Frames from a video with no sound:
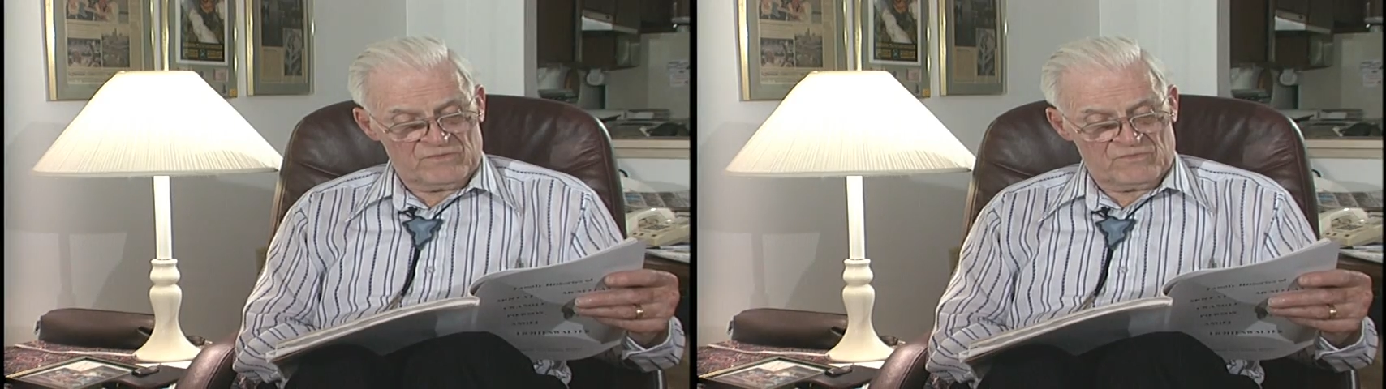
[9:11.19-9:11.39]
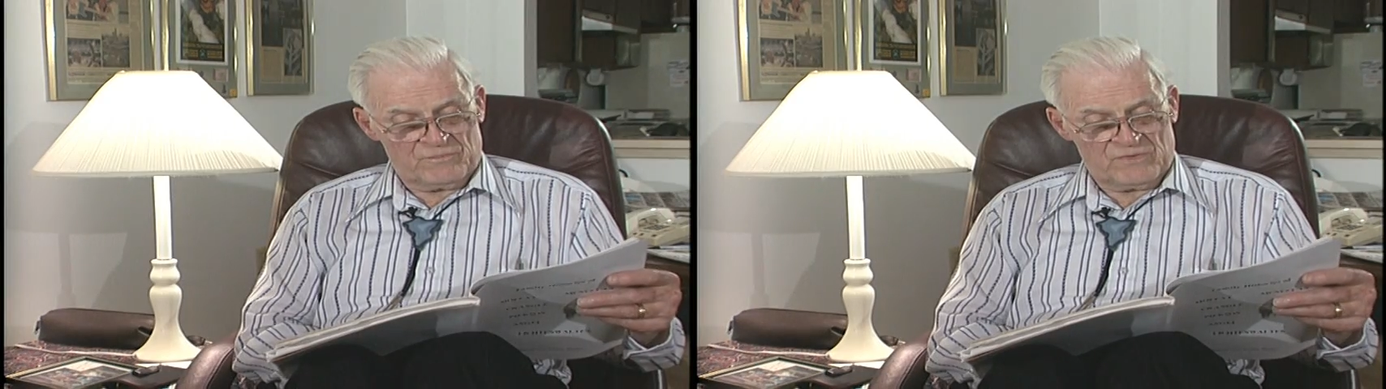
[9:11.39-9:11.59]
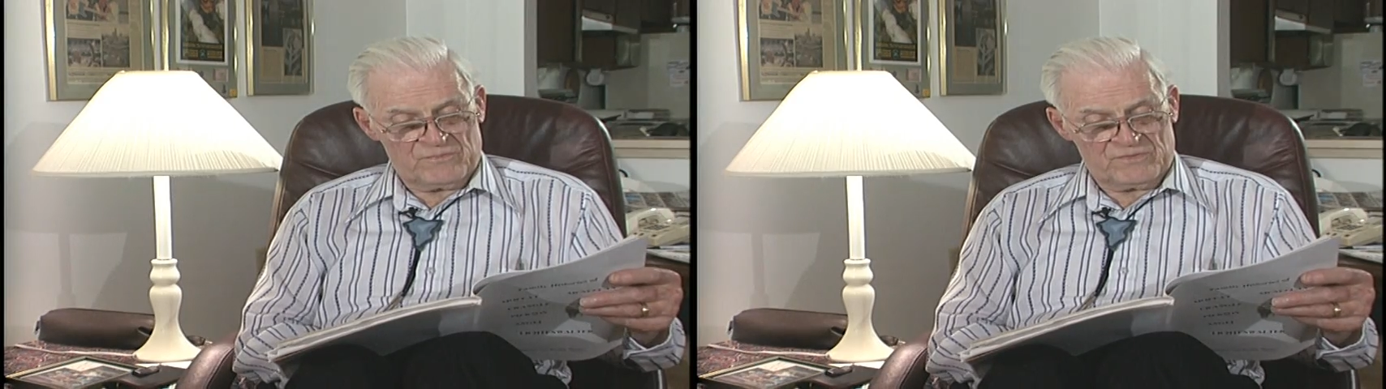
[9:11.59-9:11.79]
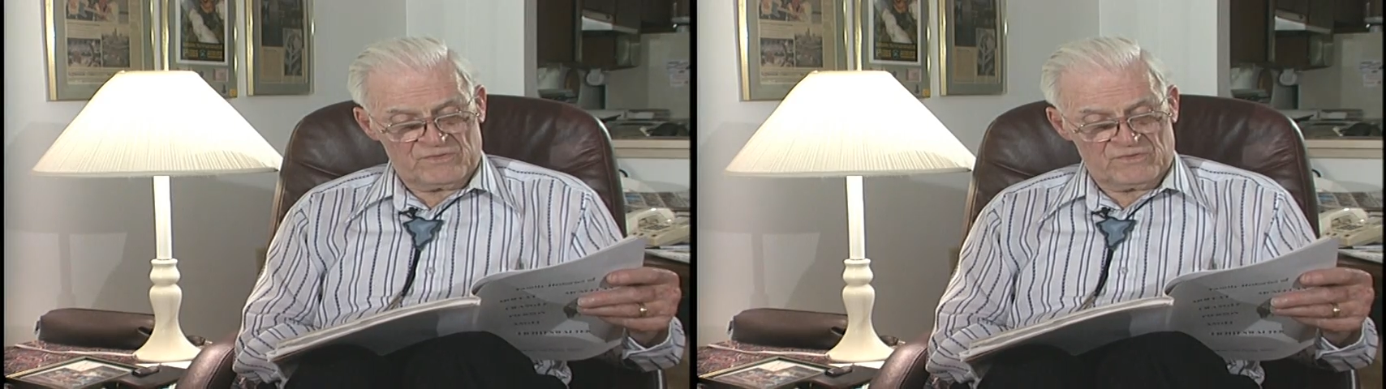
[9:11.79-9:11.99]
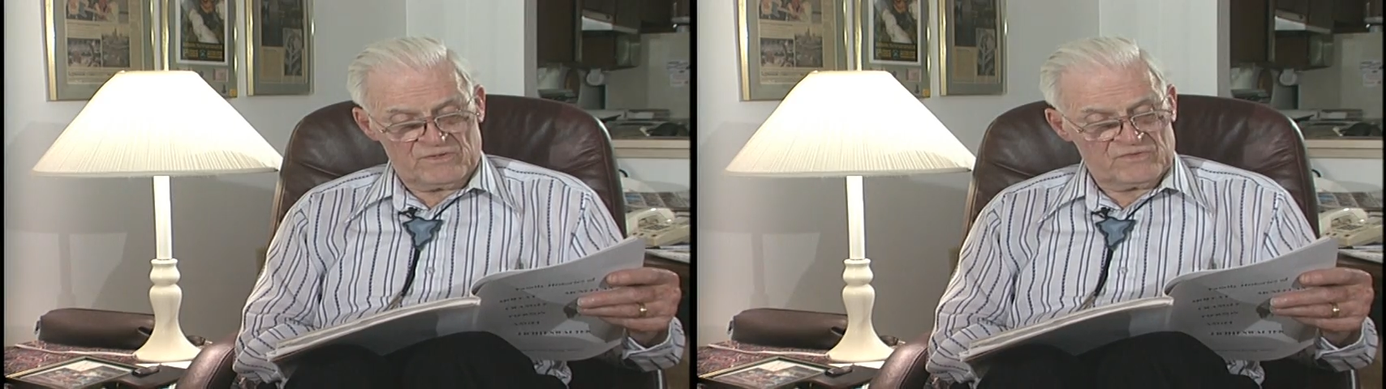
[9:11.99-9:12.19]
of the
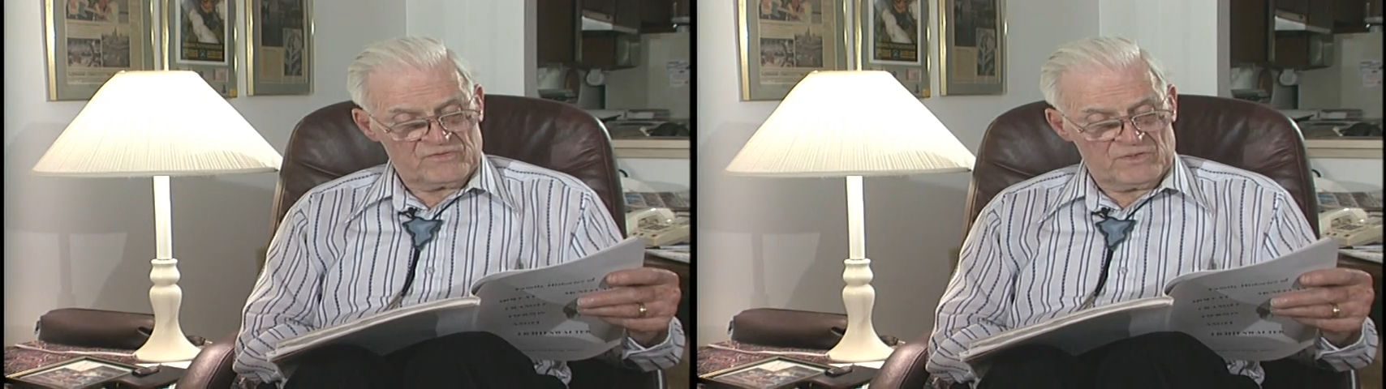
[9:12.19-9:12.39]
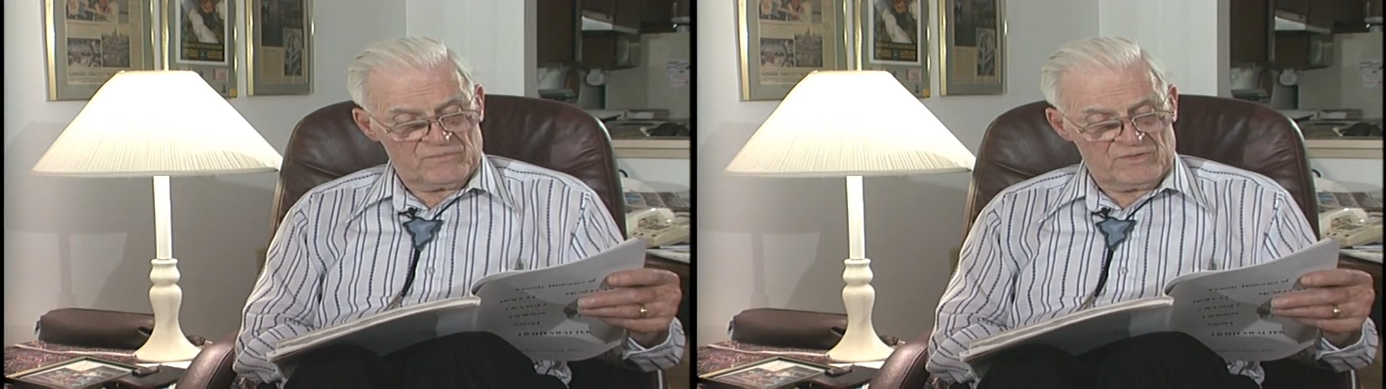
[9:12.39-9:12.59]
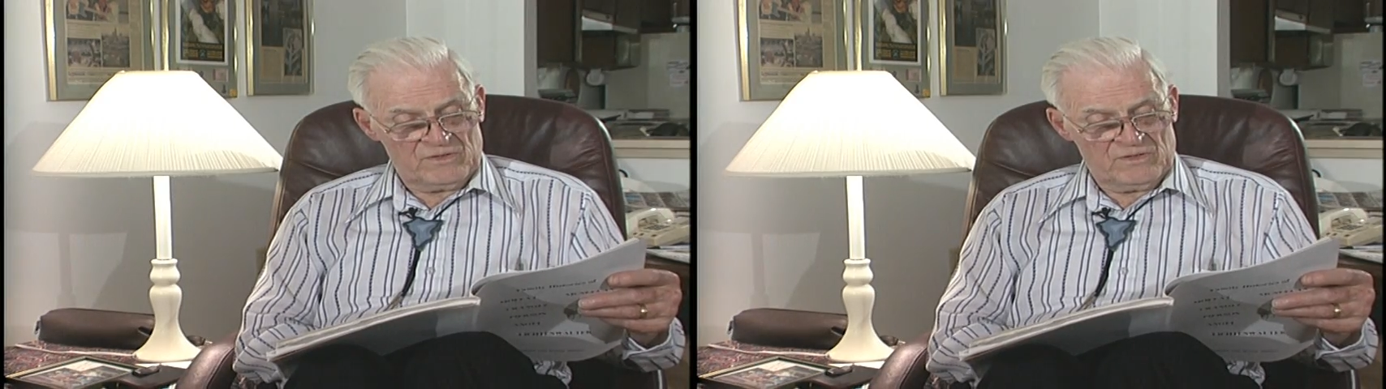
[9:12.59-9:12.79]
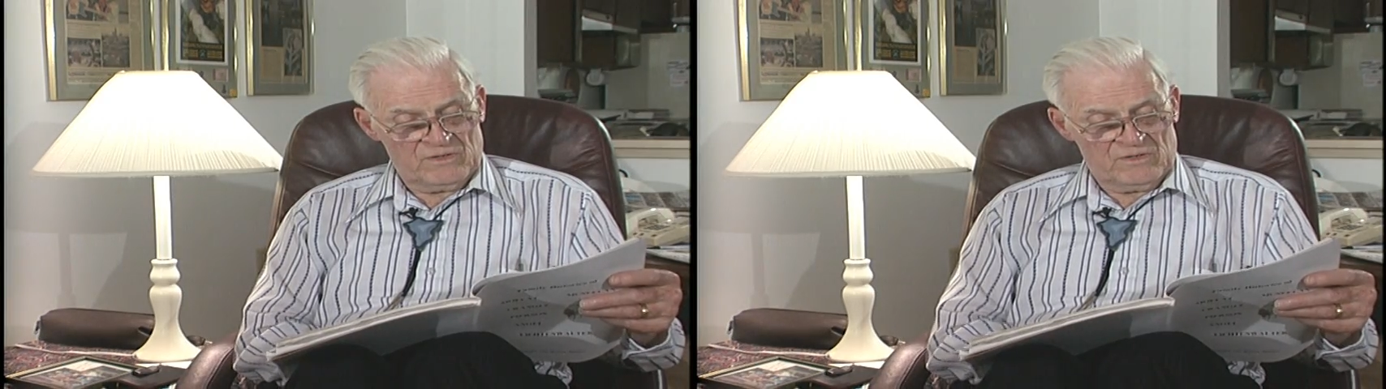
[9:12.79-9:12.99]
Presbyterian Assembly,